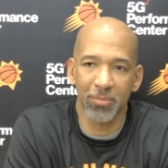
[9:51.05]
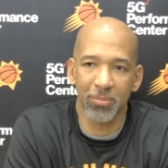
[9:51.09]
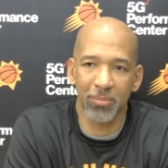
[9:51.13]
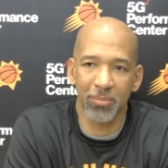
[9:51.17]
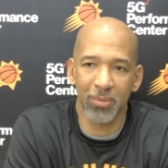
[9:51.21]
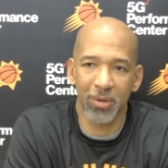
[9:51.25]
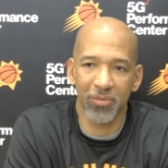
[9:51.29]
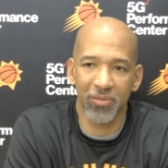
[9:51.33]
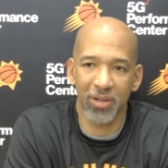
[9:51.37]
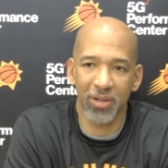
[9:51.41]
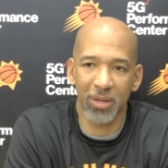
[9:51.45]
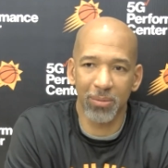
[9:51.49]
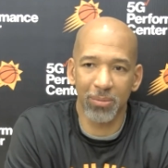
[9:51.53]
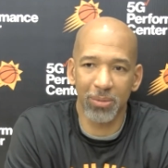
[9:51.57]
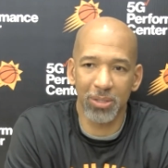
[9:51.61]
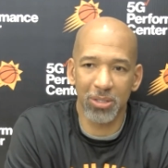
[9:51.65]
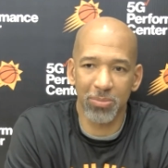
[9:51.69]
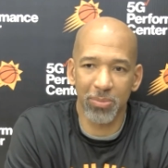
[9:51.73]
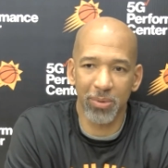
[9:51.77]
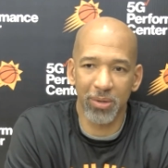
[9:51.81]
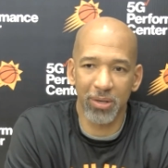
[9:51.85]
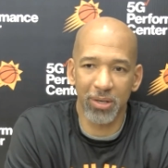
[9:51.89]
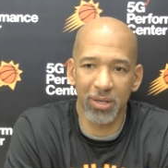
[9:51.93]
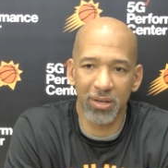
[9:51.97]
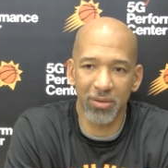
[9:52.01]
my family's
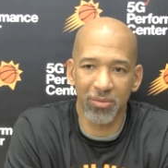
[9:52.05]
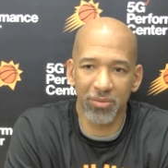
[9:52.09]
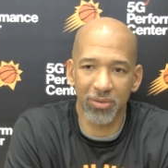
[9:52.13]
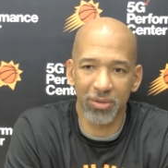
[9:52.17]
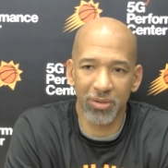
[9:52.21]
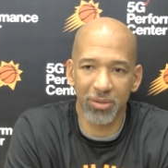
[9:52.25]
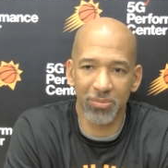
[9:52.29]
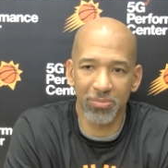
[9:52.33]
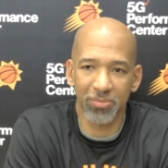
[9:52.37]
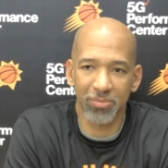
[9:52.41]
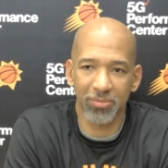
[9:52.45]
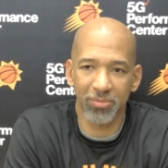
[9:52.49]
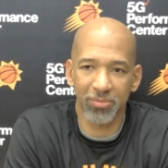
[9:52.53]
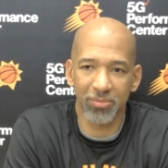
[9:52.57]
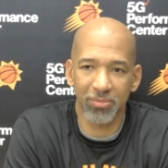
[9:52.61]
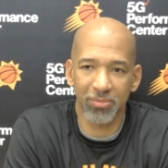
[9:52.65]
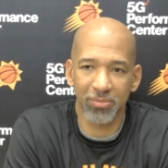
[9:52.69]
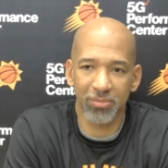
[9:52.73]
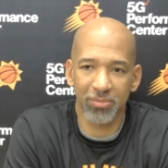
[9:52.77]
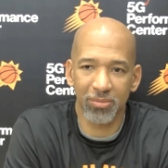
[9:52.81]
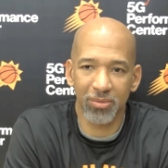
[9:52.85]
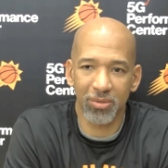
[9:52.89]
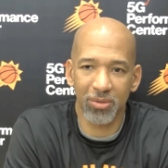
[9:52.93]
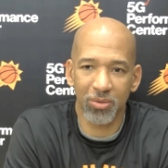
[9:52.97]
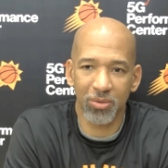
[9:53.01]
been here for
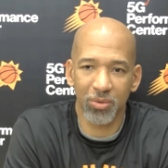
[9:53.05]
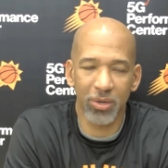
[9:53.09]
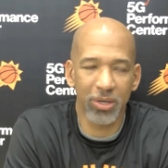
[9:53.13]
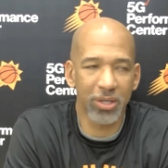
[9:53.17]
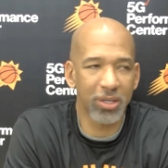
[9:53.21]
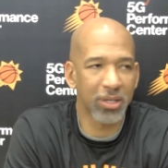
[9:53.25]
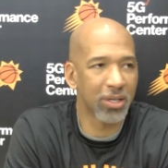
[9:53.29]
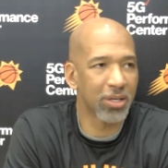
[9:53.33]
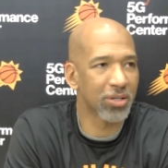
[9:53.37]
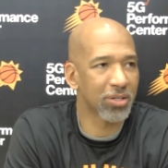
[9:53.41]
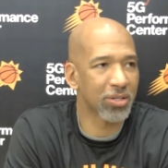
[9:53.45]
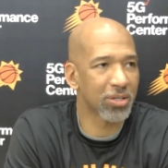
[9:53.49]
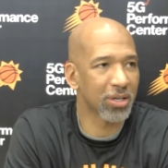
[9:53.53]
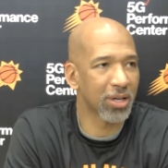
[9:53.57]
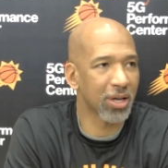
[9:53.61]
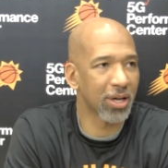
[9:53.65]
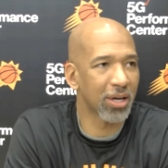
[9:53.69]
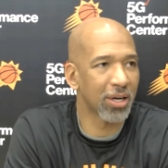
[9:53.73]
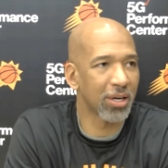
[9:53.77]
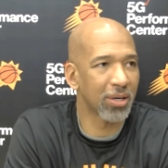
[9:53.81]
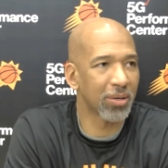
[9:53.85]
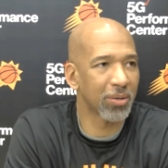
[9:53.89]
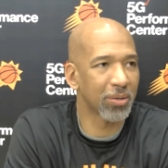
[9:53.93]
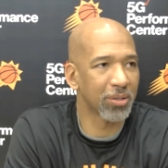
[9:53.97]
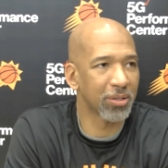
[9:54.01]
three years
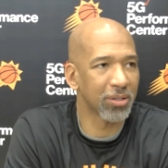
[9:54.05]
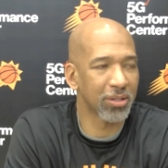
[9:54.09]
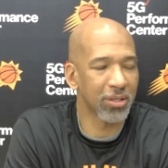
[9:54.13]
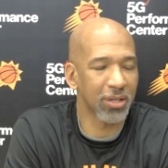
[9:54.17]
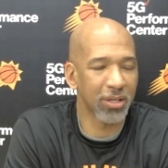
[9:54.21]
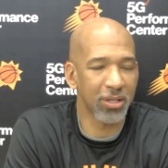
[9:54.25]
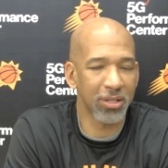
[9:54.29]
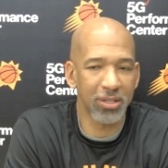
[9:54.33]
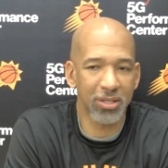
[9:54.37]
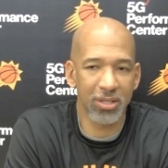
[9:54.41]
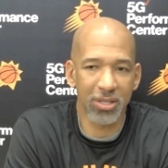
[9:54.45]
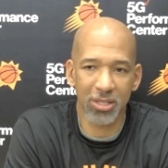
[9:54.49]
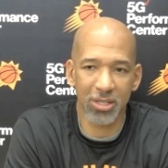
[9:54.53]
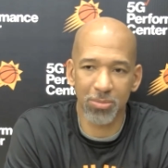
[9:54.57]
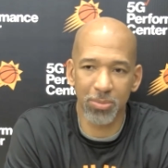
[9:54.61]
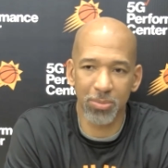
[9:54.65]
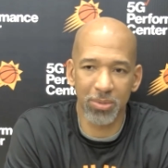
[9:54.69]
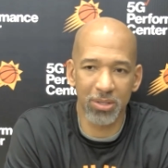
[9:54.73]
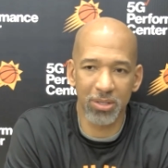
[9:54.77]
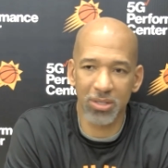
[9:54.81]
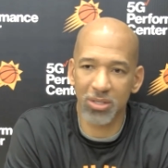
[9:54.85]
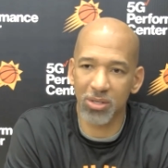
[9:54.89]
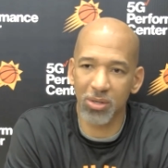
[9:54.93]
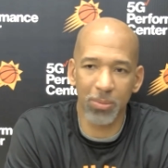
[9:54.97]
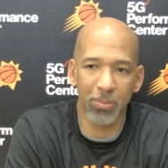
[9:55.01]
now and, and just
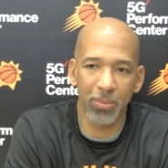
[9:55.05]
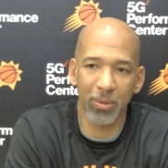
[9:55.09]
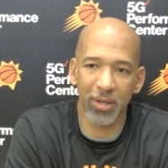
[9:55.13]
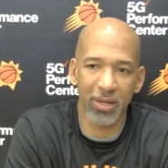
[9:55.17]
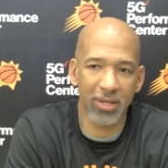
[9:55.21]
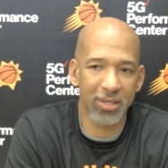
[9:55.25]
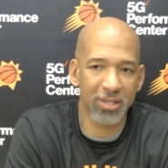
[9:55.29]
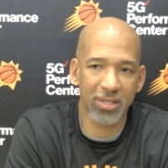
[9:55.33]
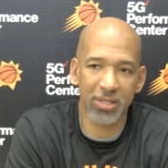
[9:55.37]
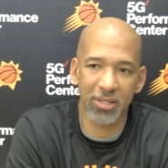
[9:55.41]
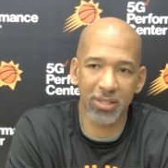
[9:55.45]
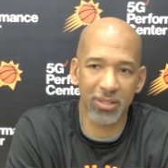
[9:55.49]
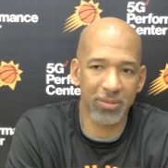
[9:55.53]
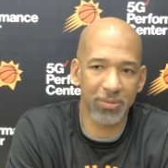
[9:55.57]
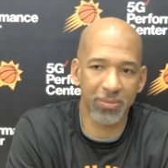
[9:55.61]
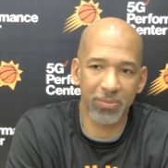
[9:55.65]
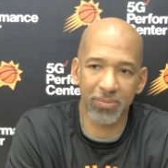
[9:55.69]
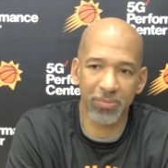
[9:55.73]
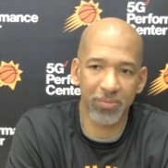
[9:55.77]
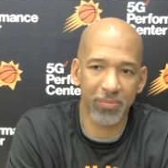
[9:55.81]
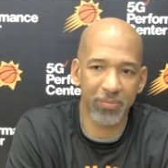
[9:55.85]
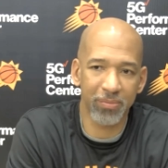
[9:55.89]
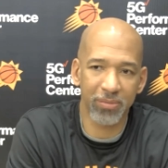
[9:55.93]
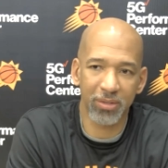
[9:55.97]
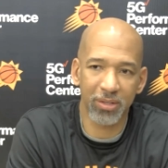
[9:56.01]
been so blessed to
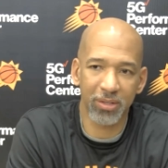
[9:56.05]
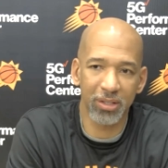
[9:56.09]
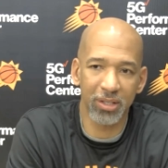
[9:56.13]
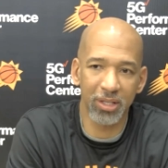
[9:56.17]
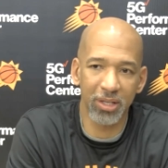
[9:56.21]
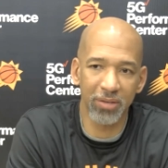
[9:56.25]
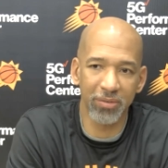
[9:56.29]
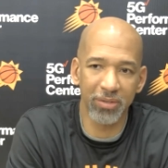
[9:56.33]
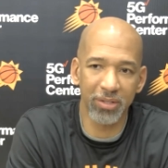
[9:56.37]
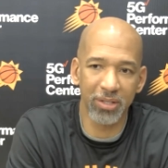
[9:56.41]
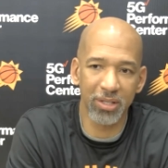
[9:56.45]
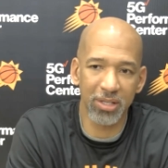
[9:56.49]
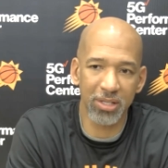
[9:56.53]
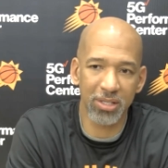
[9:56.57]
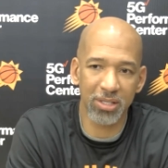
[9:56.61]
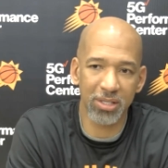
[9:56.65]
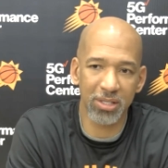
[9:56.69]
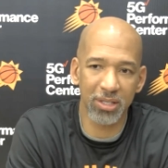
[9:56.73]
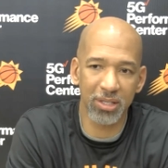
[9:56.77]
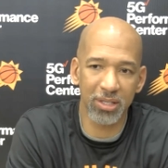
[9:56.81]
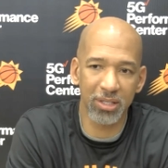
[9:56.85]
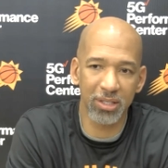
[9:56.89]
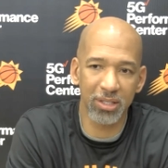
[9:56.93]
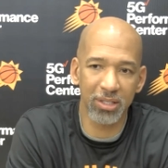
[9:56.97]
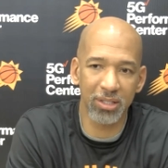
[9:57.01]
live in this
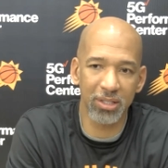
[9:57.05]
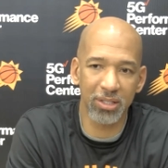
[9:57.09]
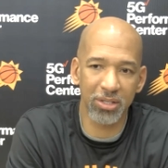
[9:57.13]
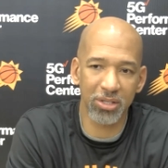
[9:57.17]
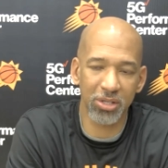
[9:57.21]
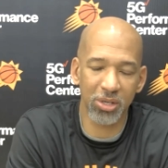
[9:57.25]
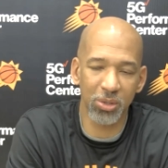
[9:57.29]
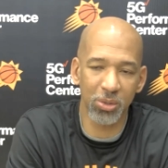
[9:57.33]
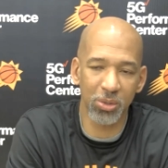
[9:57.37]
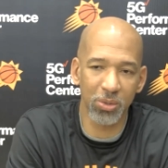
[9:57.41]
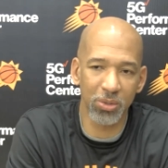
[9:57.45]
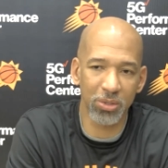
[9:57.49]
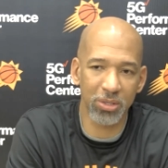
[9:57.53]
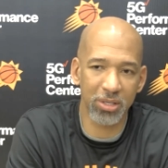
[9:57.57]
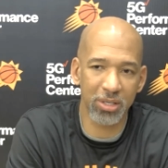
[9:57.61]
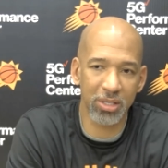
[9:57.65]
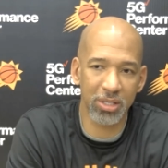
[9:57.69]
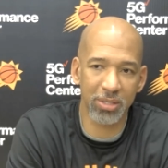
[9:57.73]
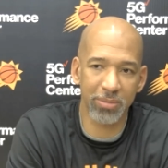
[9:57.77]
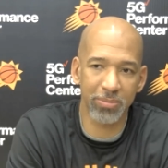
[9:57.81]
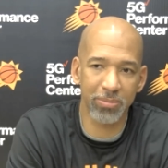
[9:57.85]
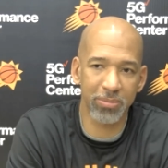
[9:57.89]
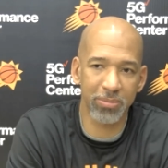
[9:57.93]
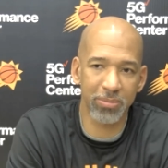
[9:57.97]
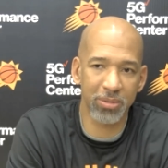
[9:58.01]
city, the school
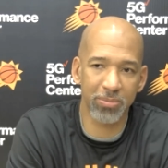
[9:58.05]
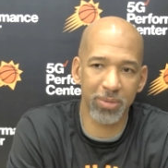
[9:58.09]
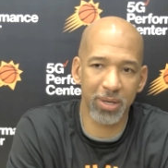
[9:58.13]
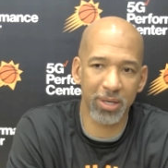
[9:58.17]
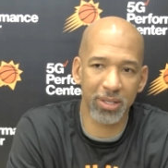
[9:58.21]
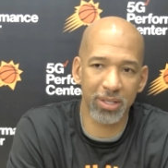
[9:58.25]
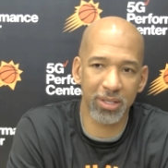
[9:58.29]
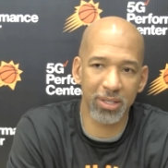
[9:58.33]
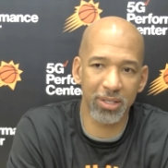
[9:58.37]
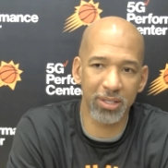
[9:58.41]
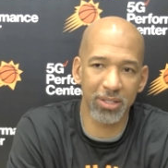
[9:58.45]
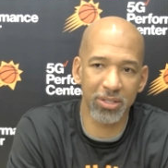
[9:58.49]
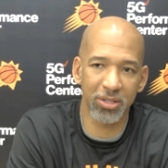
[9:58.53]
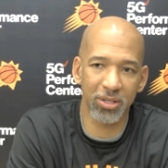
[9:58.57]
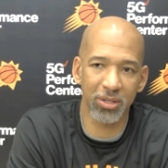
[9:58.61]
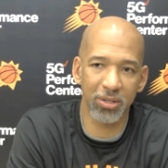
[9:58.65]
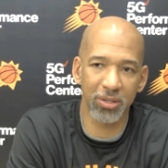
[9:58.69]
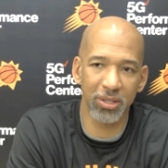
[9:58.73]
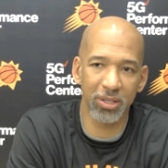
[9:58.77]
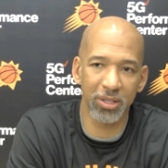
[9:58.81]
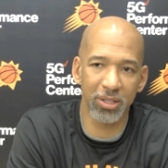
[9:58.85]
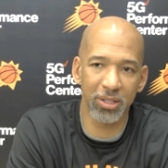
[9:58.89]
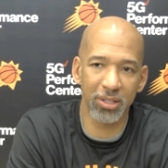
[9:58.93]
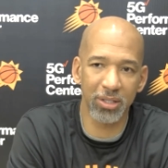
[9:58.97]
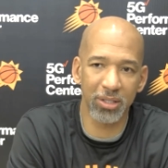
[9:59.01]
systems my kids
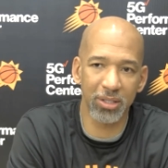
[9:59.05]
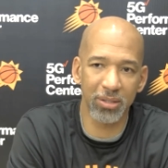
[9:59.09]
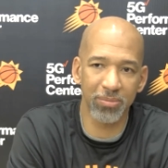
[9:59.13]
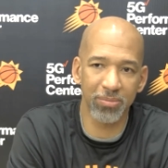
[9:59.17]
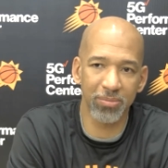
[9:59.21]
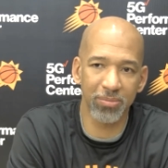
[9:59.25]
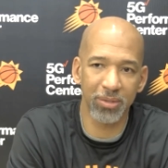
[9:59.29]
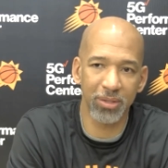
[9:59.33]
are in, the